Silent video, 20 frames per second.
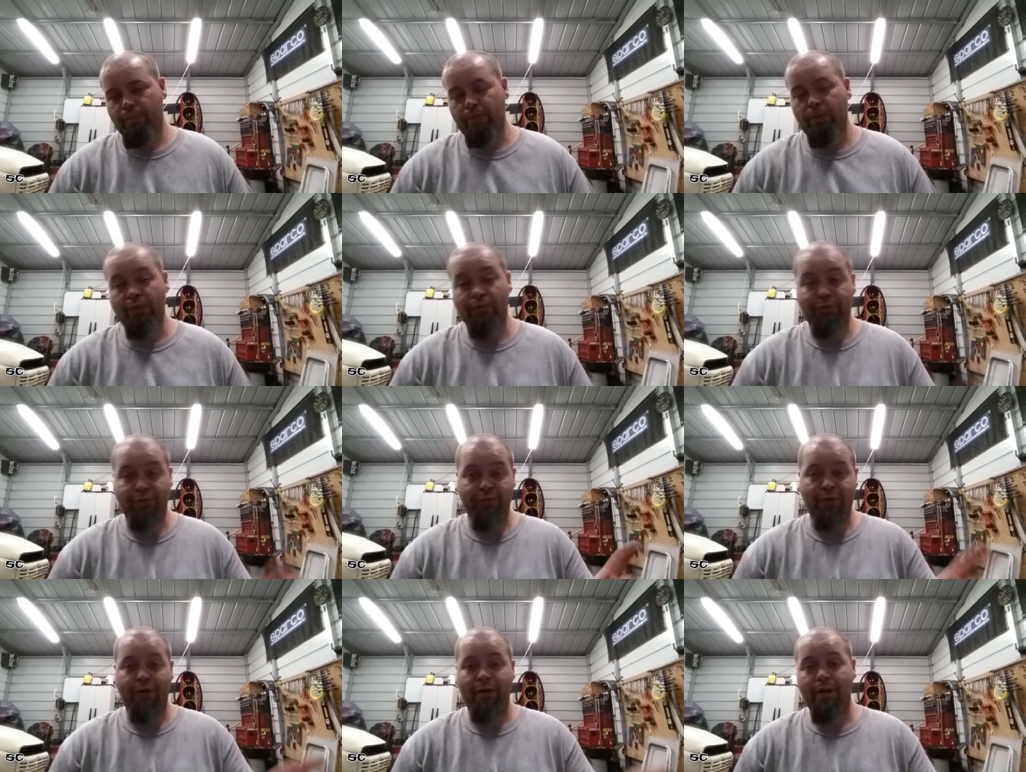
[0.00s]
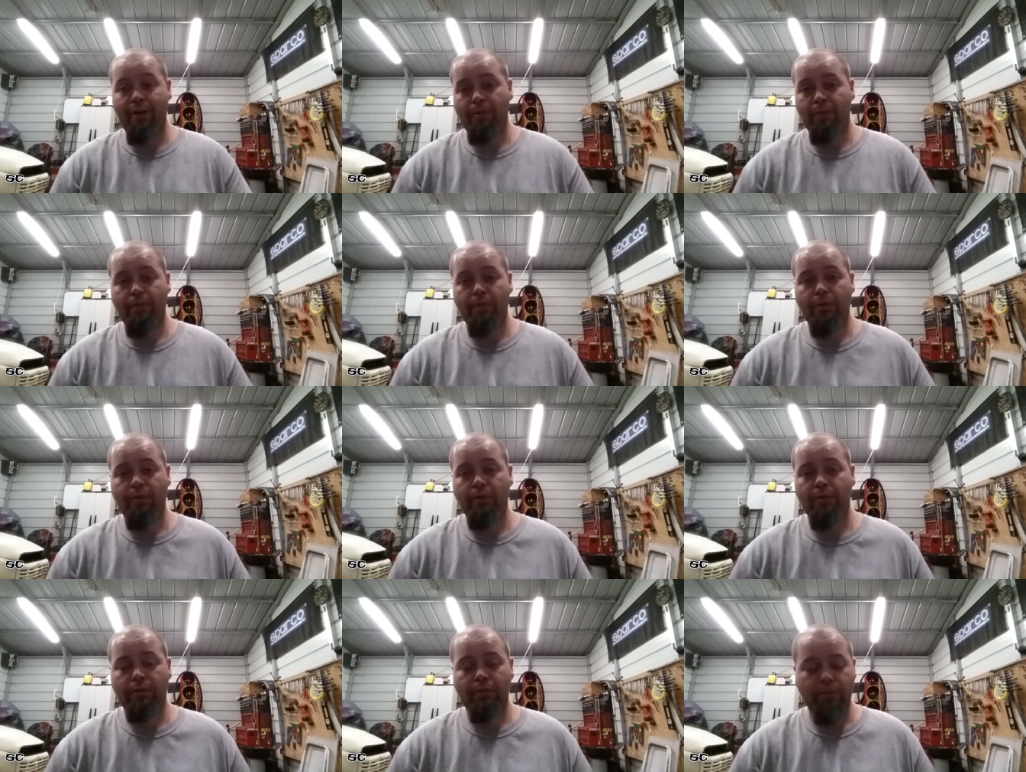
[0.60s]
the fray
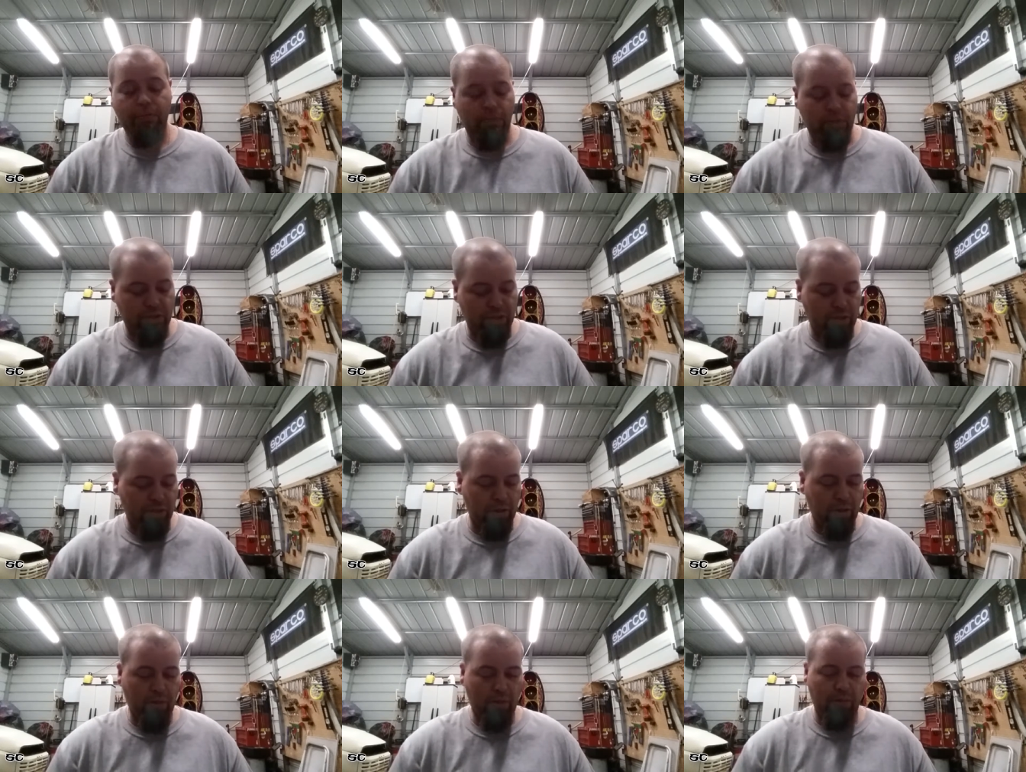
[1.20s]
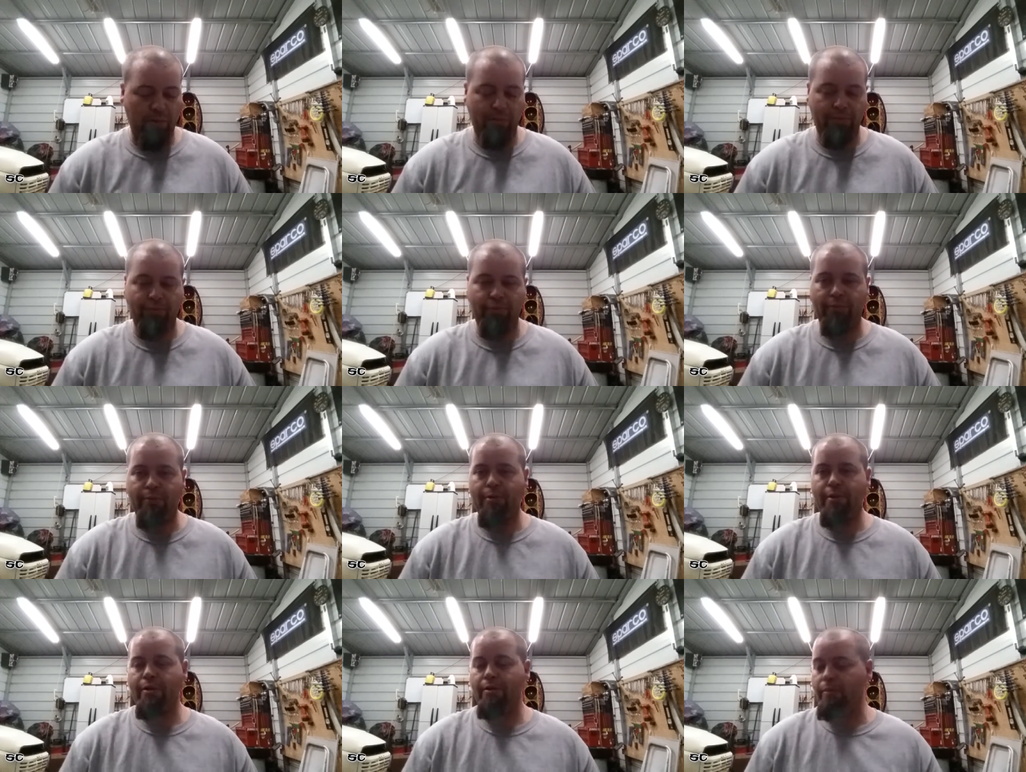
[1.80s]
one, as they call it, or
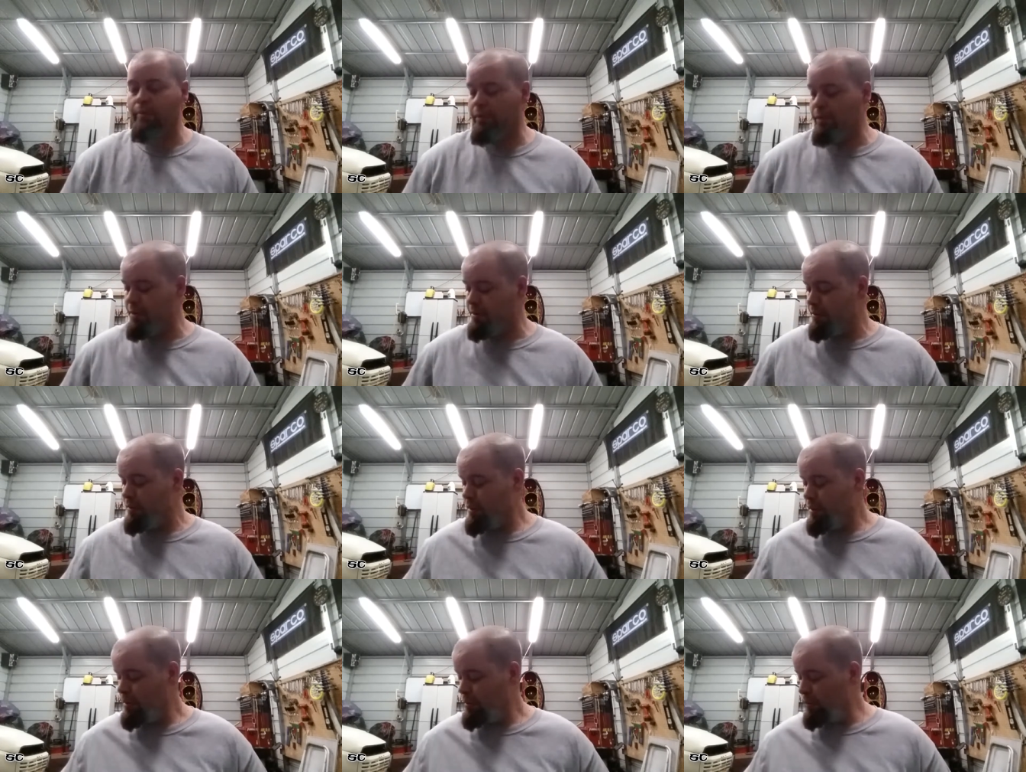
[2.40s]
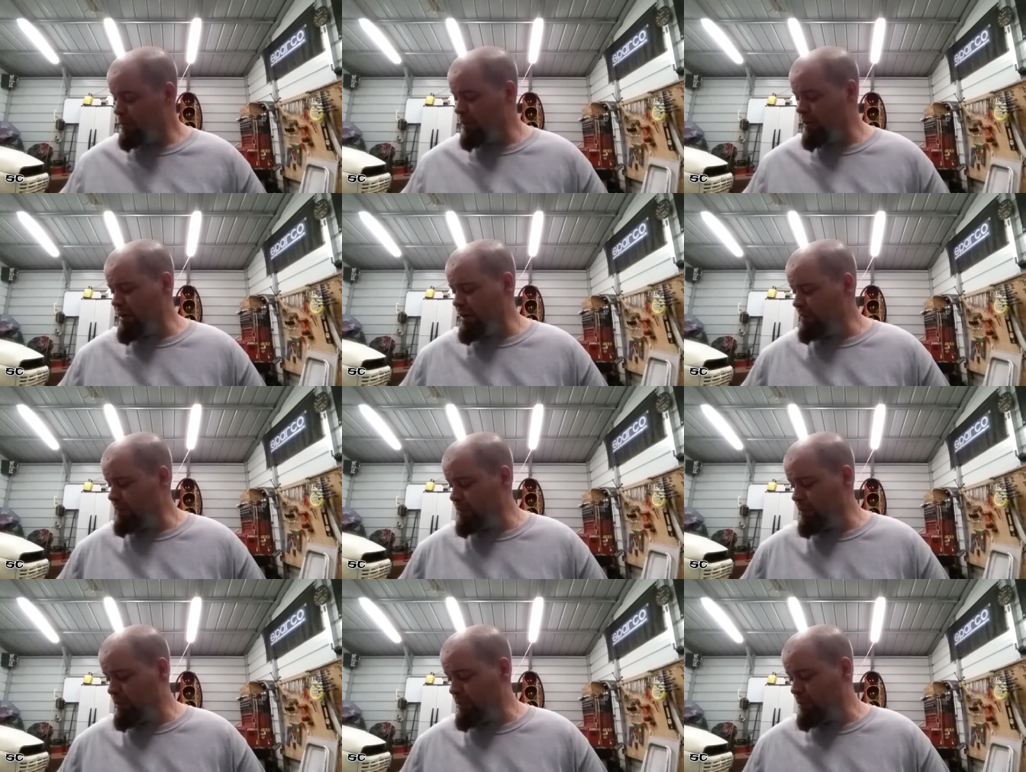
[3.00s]
free, whatever,
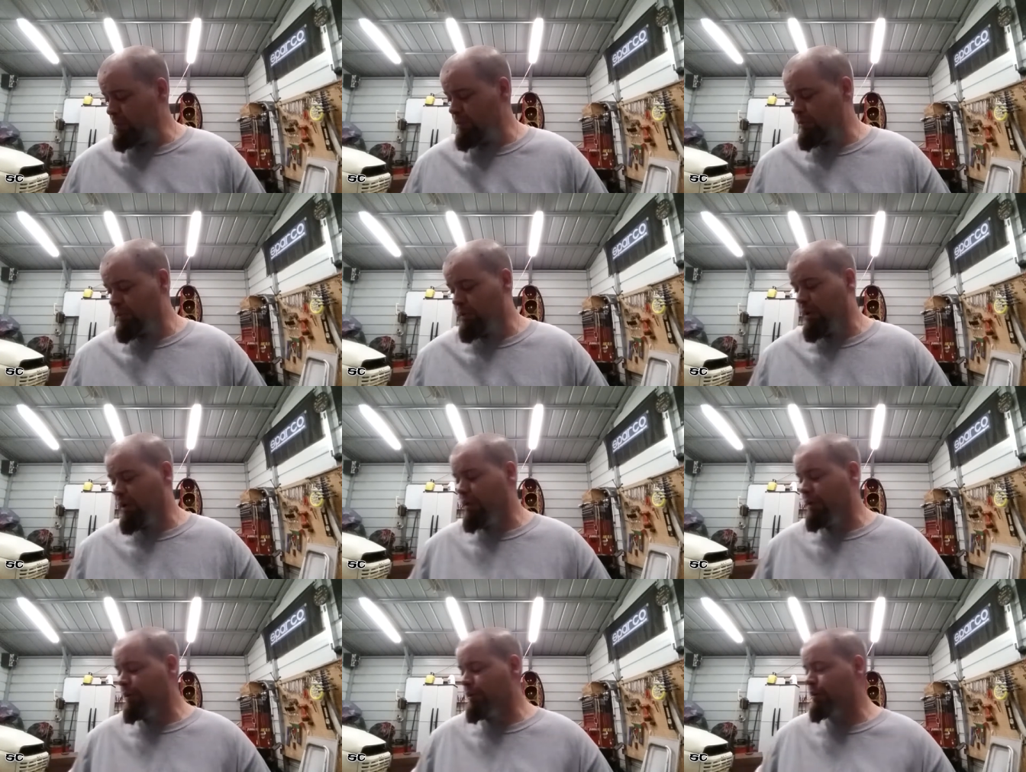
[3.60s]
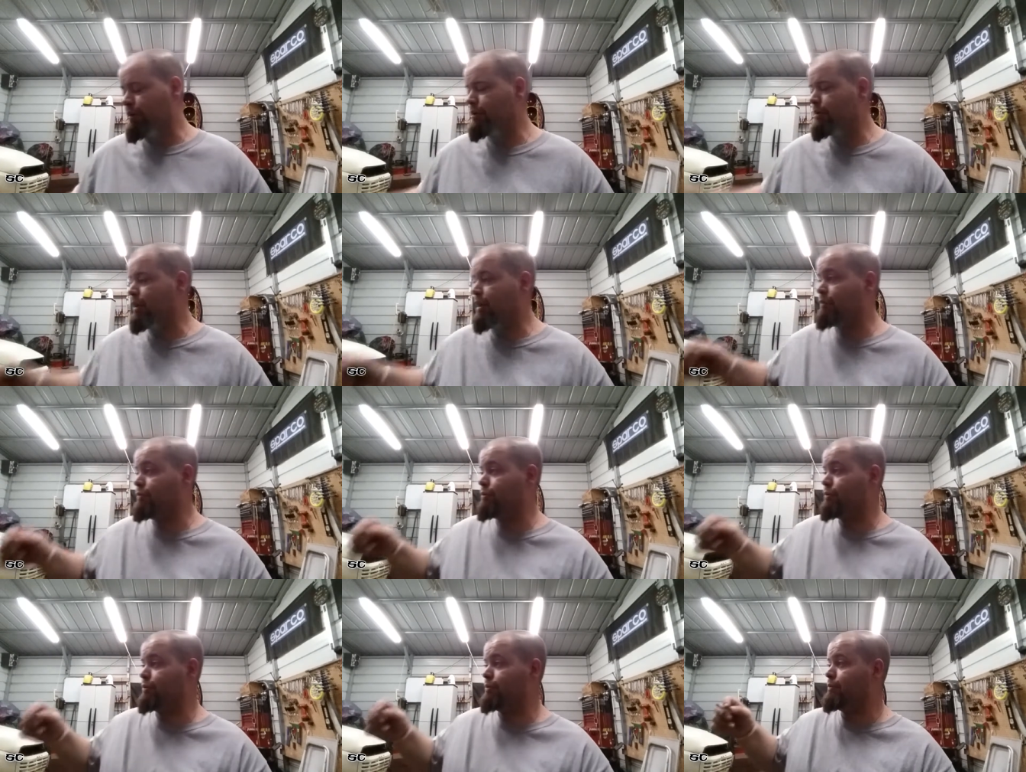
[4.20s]
whatever you want to call it. I,
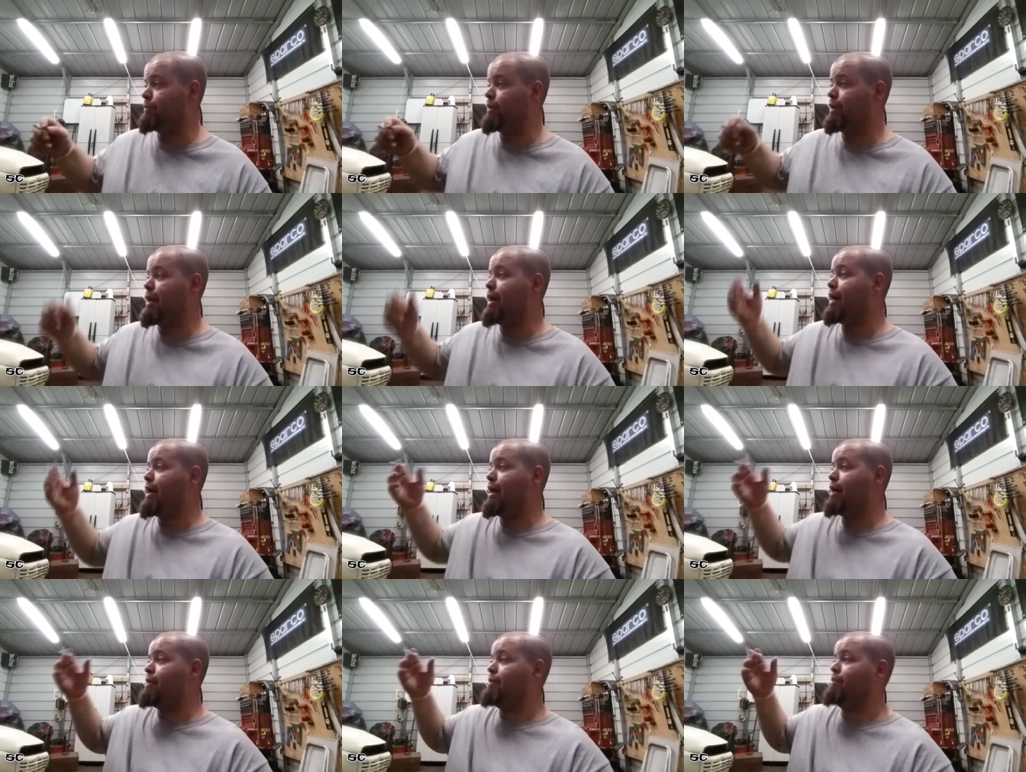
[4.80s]
I, I